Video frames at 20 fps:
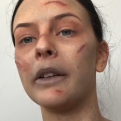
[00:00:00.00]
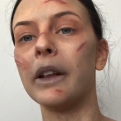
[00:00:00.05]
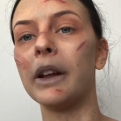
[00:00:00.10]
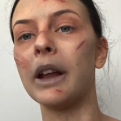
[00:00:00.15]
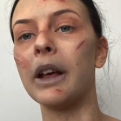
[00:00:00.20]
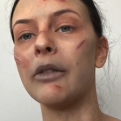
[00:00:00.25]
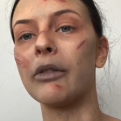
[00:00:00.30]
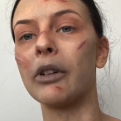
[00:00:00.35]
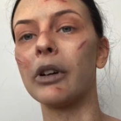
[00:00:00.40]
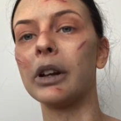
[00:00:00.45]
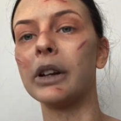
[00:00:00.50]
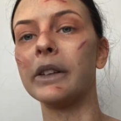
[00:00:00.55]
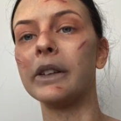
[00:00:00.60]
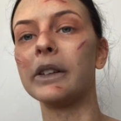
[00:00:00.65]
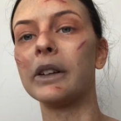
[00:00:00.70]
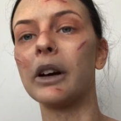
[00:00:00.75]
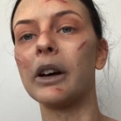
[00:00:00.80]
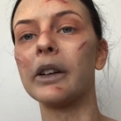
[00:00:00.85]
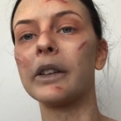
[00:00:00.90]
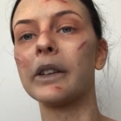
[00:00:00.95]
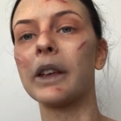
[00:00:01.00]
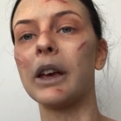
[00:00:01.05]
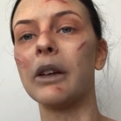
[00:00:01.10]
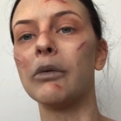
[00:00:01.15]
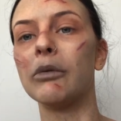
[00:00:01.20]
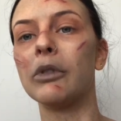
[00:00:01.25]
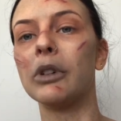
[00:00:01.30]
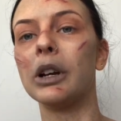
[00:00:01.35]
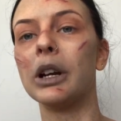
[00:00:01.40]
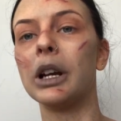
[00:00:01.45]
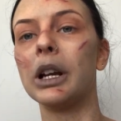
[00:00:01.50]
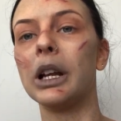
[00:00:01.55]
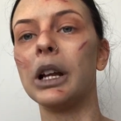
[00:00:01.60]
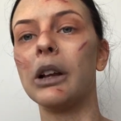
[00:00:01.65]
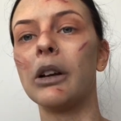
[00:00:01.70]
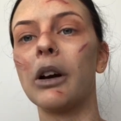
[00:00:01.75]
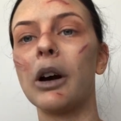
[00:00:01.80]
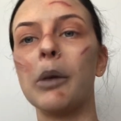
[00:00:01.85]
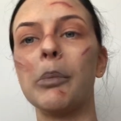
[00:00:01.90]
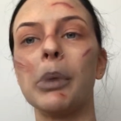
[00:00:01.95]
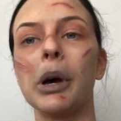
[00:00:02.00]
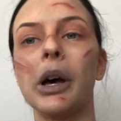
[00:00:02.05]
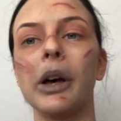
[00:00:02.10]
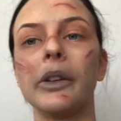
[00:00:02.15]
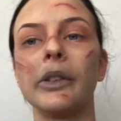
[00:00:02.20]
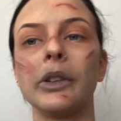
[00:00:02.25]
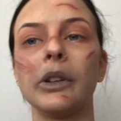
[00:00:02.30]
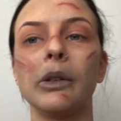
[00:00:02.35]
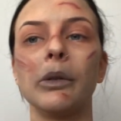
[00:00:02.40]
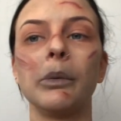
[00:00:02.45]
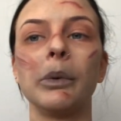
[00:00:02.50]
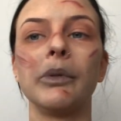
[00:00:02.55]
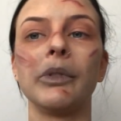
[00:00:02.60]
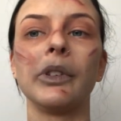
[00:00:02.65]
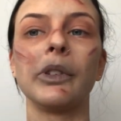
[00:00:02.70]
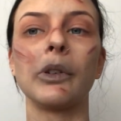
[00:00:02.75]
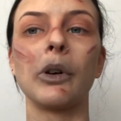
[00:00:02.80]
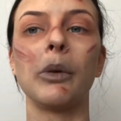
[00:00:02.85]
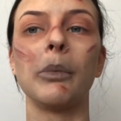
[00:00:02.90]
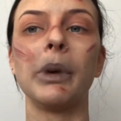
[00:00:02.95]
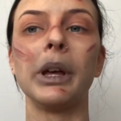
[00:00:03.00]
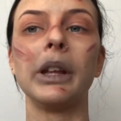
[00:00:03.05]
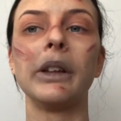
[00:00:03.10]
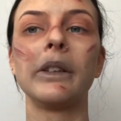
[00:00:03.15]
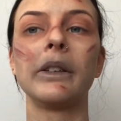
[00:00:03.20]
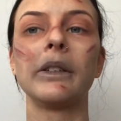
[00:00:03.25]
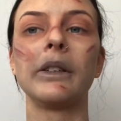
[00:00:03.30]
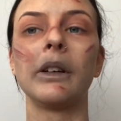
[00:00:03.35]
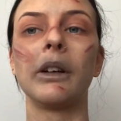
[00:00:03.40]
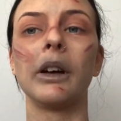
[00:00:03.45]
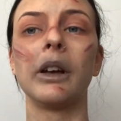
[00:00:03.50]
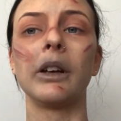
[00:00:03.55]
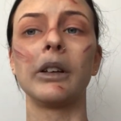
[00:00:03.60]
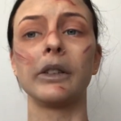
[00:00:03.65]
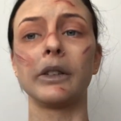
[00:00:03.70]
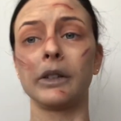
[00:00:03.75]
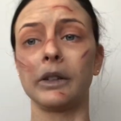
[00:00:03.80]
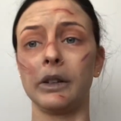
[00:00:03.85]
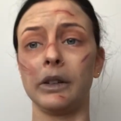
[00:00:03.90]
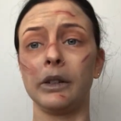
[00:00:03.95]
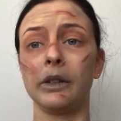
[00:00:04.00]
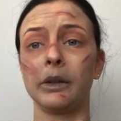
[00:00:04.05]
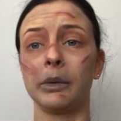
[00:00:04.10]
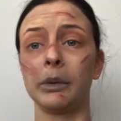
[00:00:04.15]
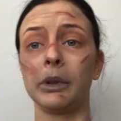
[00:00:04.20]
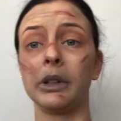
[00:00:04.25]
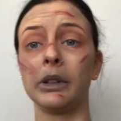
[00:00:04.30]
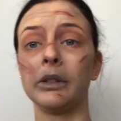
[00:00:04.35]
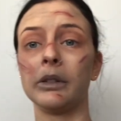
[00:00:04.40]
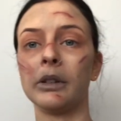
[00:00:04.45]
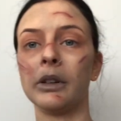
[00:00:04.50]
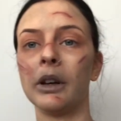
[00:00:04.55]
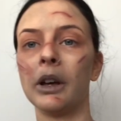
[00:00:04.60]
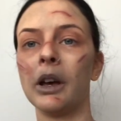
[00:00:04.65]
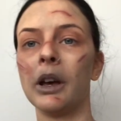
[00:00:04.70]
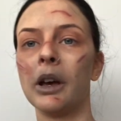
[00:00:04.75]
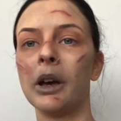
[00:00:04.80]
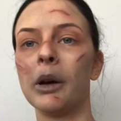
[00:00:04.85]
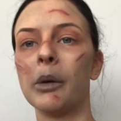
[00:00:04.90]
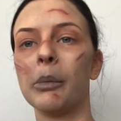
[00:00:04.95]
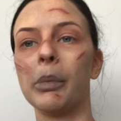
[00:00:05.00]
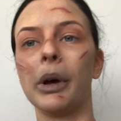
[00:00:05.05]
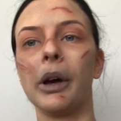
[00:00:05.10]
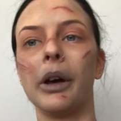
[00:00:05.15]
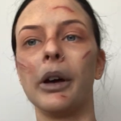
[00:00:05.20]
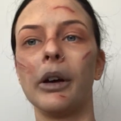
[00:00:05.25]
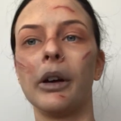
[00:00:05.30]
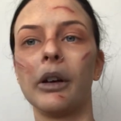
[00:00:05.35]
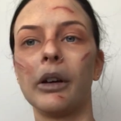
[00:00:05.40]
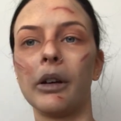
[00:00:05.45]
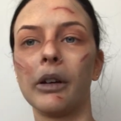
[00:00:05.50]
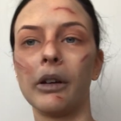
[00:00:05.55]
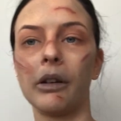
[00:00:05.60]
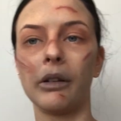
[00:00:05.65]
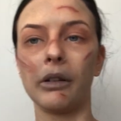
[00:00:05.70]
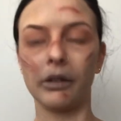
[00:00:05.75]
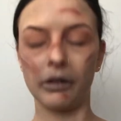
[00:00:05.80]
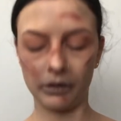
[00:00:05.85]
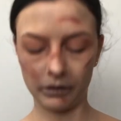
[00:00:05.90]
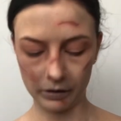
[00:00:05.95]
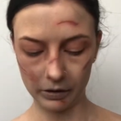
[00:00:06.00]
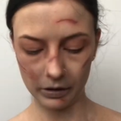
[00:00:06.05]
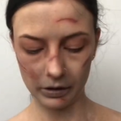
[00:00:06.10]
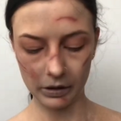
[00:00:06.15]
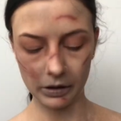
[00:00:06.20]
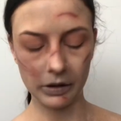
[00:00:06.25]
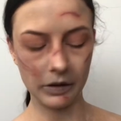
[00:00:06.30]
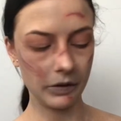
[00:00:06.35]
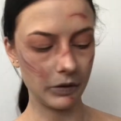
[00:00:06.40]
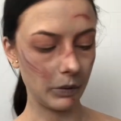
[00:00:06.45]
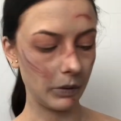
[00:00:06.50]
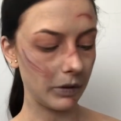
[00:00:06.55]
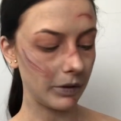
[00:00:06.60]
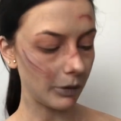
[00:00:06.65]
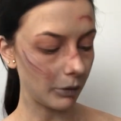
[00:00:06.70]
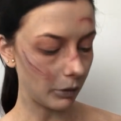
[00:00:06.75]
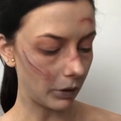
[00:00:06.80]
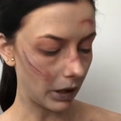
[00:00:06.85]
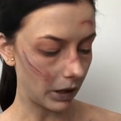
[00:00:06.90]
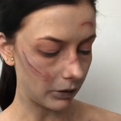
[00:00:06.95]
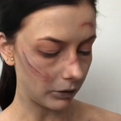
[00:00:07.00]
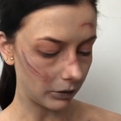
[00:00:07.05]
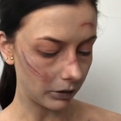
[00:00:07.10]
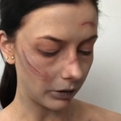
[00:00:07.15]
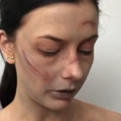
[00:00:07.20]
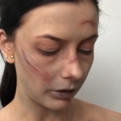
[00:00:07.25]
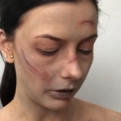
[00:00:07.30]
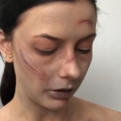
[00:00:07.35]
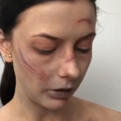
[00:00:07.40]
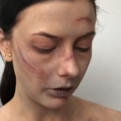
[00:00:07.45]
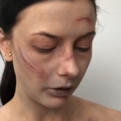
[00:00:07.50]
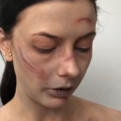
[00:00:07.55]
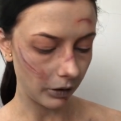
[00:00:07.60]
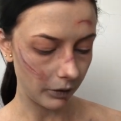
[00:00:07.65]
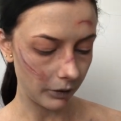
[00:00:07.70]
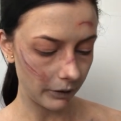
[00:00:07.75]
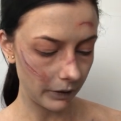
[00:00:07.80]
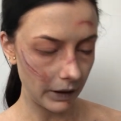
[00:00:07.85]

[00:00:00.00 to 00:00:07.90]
than ever, and he starts getting really like personal with his comments, like, excuse me. But, so it's all going on.